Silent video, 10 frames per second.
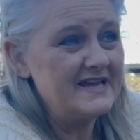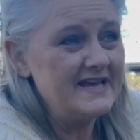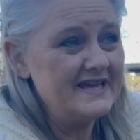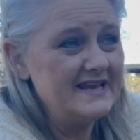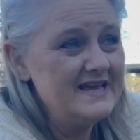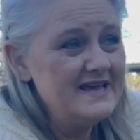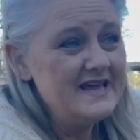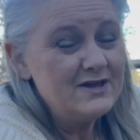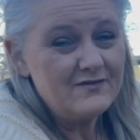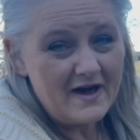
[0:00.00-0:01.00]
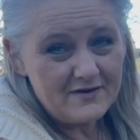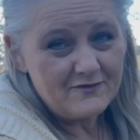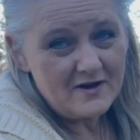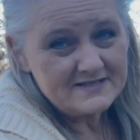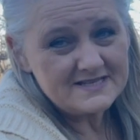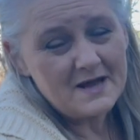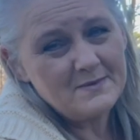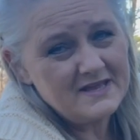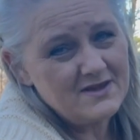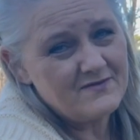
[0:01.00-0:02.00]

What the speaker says: and you've got a frost coming and you've